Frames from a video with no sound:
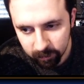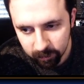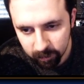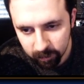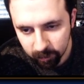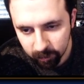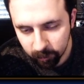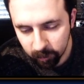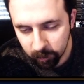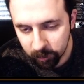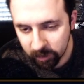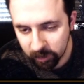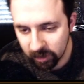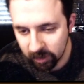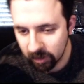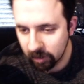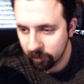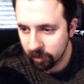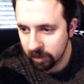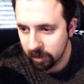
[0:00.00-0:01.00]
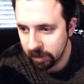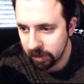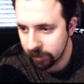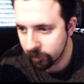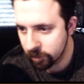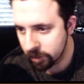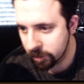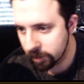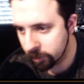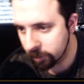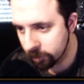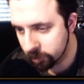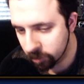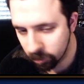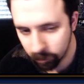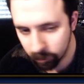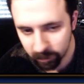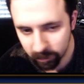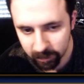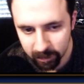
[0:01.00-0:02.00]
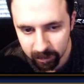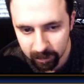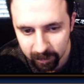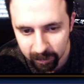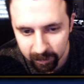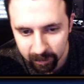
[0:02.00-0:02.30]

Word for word: Of the beginning of the Neovision era, sorry about that.